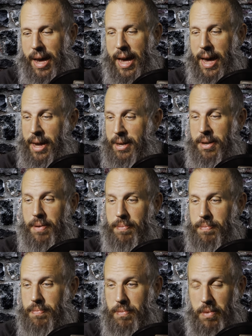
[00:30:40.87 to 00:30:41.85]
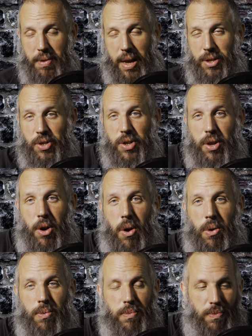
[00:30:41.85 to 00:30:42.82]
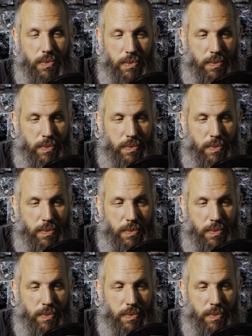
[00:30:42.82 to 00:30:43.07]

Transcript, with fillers: And that's, you know,